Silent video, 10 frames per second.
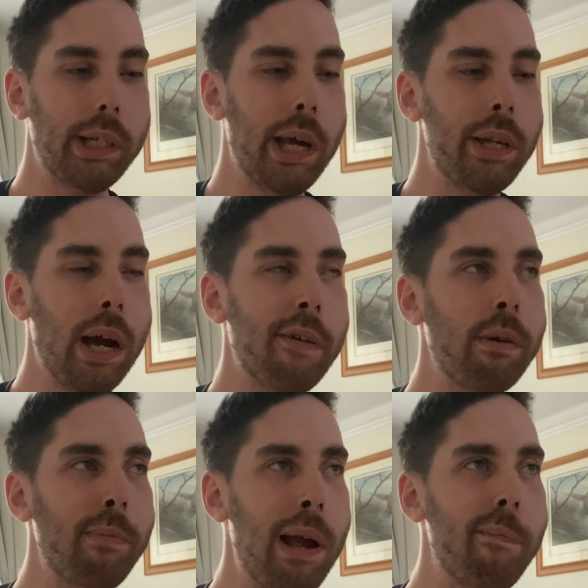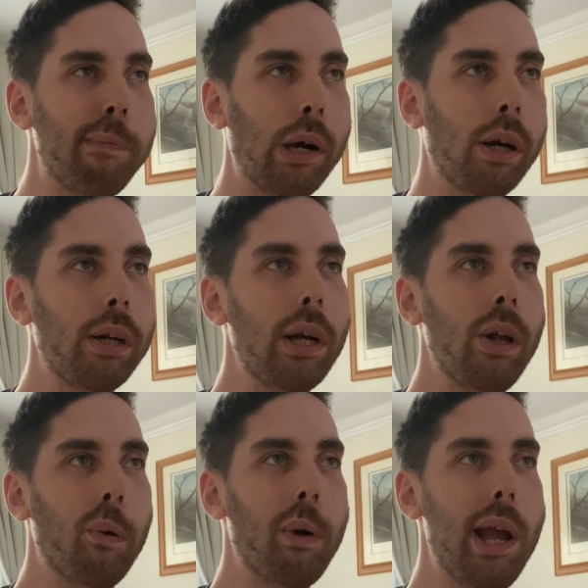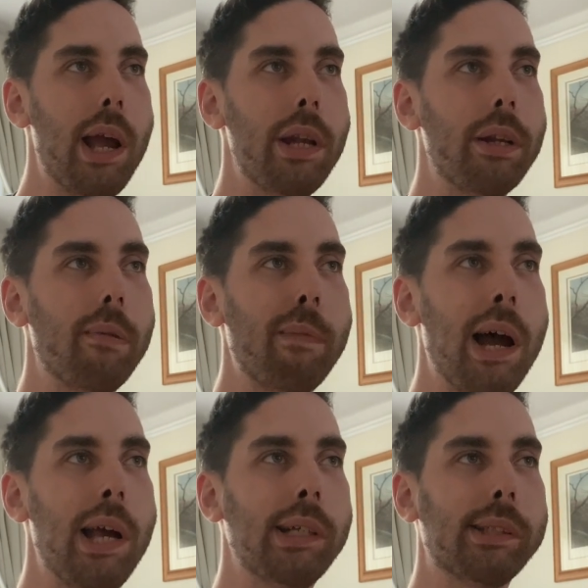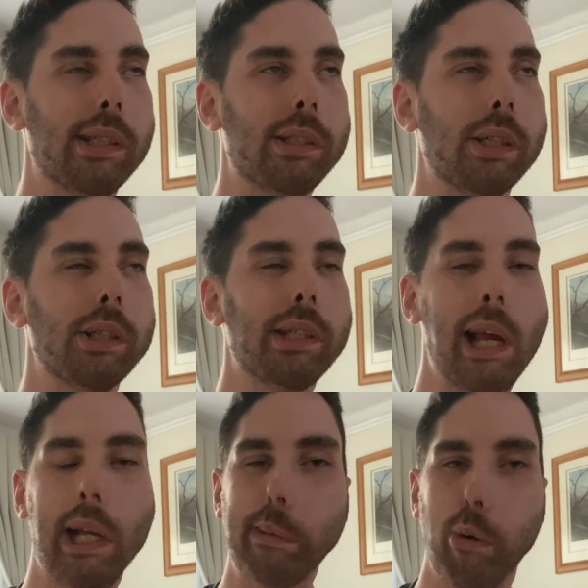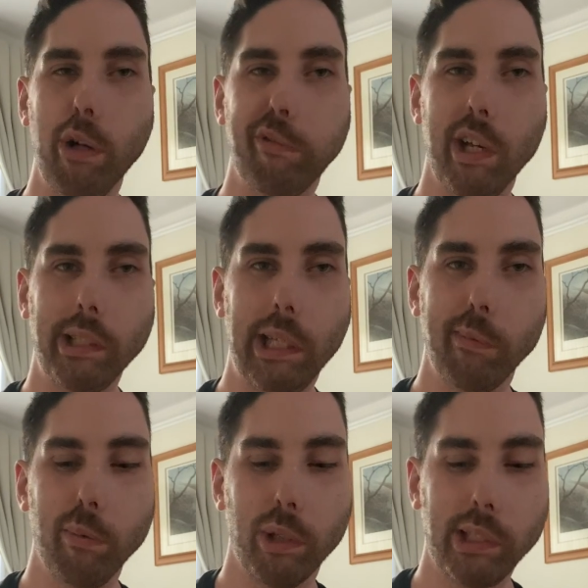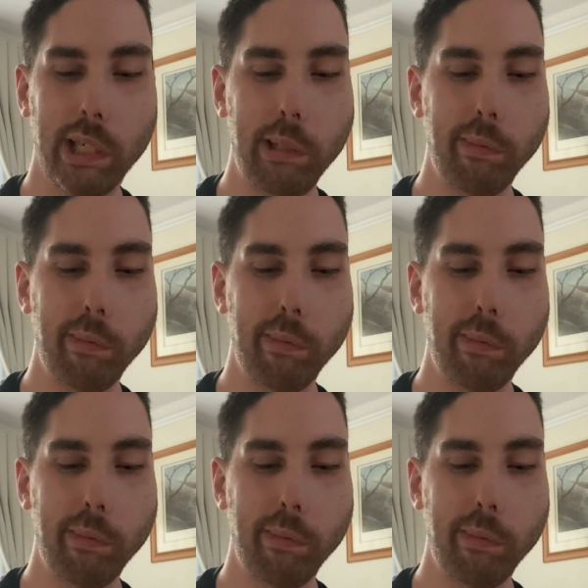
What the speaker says: and I remember when my sister's ex-boyfriend came in one time,